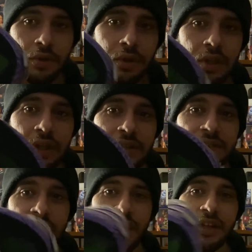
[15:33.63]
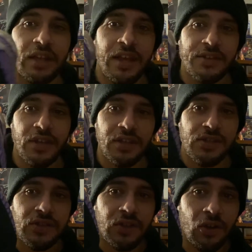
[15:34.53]
inside. It has like a
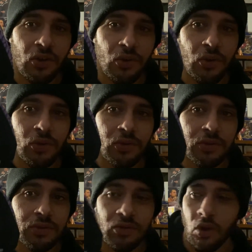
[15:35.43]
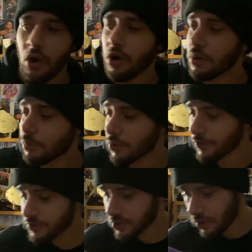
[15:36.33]
skull arm or skull